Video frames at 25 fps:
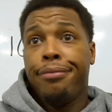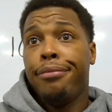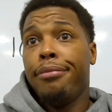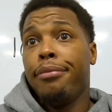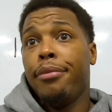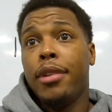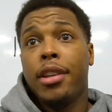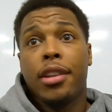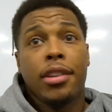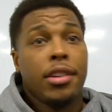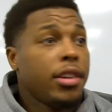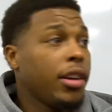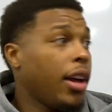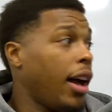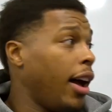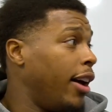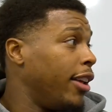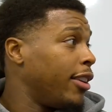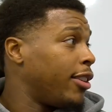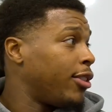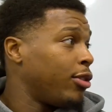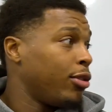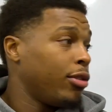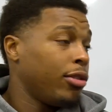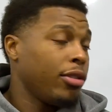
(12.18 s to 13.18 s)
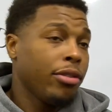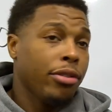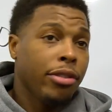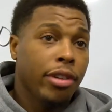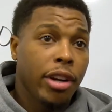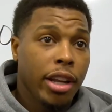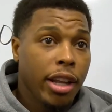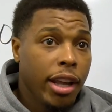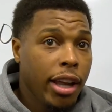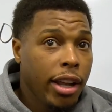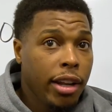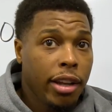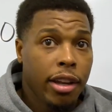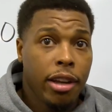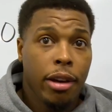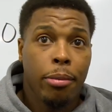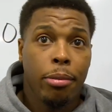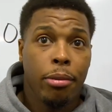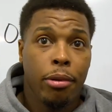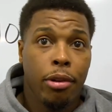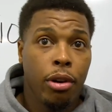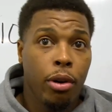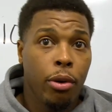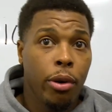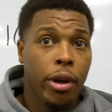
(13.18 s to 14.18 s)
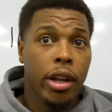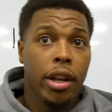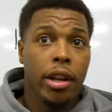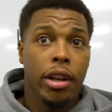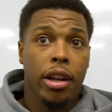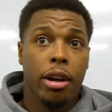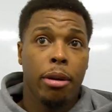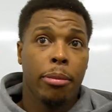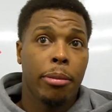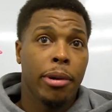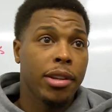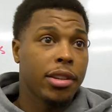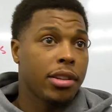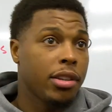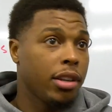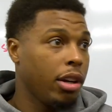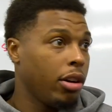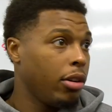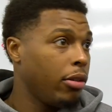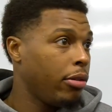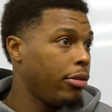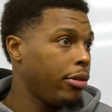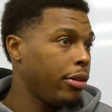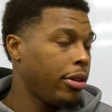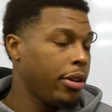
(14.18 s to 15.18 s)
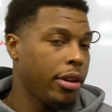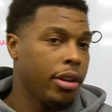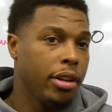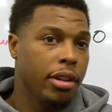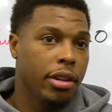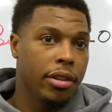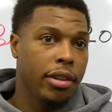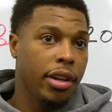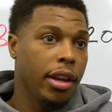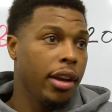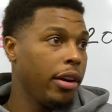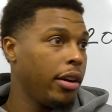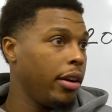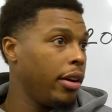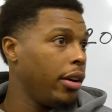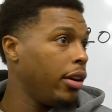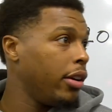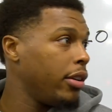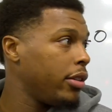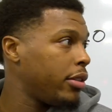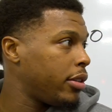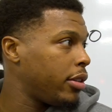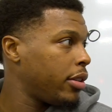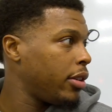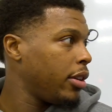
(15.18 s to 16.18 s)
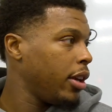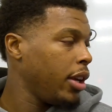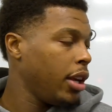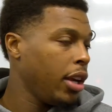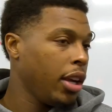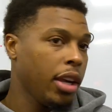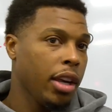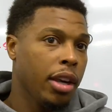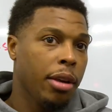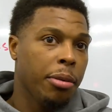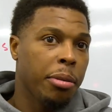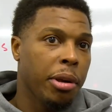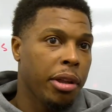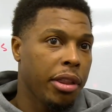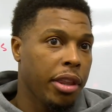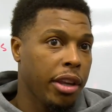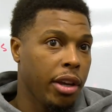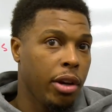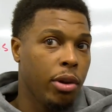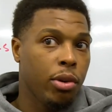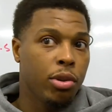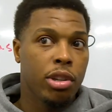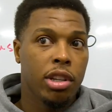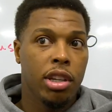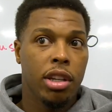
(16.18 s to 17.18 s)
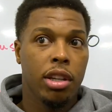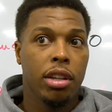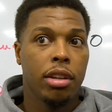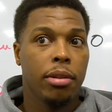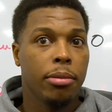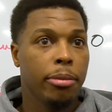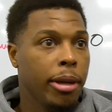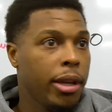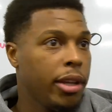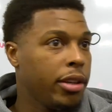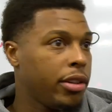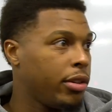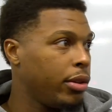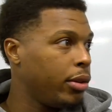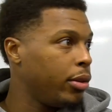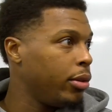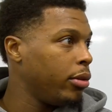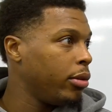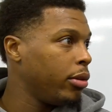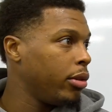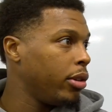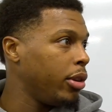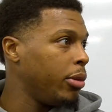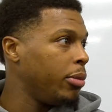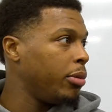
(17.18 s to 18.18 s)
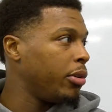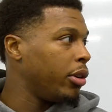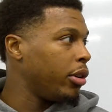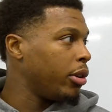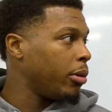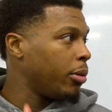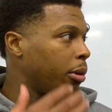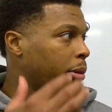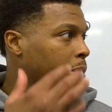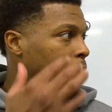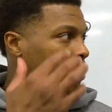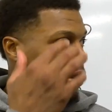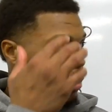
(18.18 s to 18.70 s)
This shot, Freddie had a couple go in and out myself. Terrence, I think OG made two. He was the only one that was